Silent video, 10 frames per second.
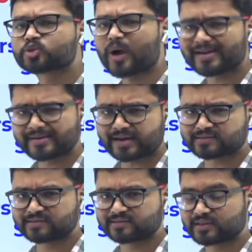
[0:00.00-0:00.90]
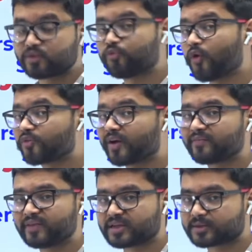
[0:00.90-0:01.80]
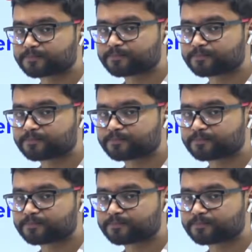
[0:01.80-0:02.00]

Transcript: Trial classes for one week.